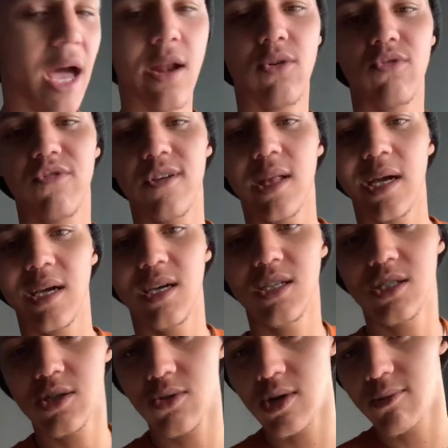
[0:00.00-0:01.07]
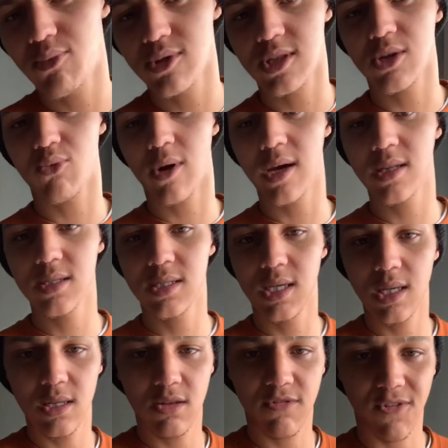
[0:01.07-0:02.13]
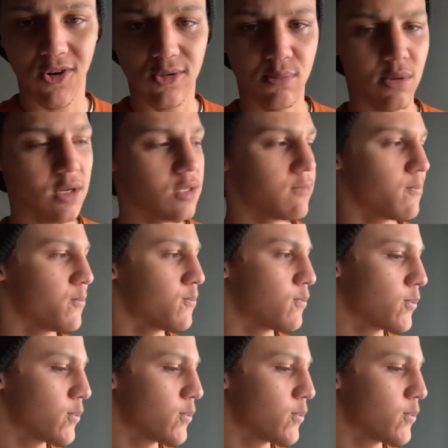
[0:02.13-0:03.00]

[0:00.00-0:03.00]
I don't feel like he showed up with the right intent in the first place.